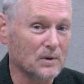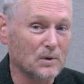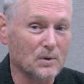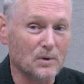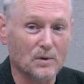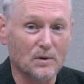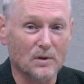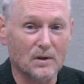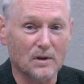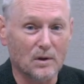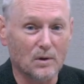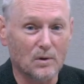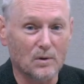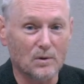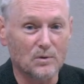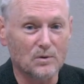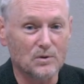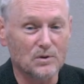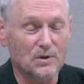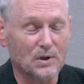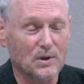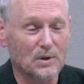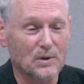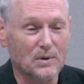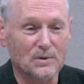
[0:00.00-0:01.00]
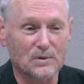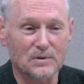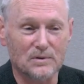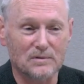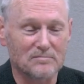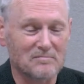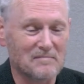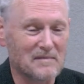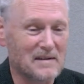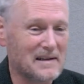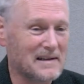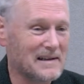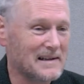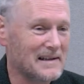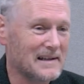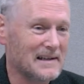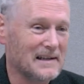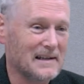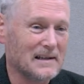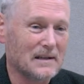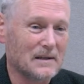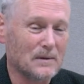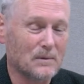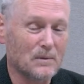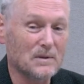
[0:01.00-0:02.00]
doing the local shows,
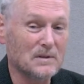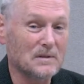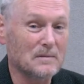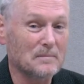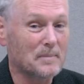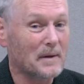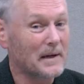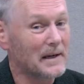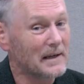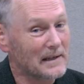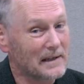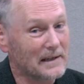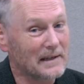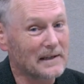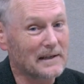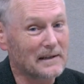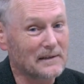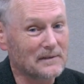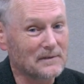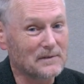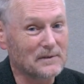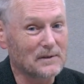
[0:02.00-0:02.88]
it wasn't paying enough.